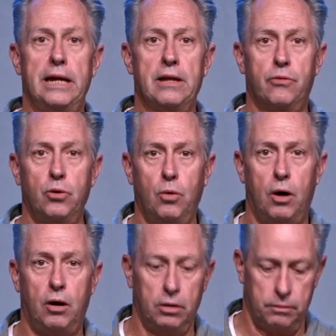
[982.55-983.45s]
and through
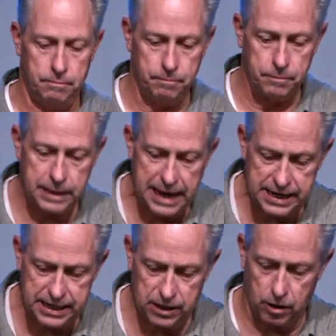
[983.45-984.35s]
all and
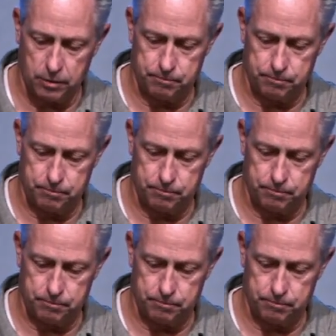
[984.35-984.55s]
in all.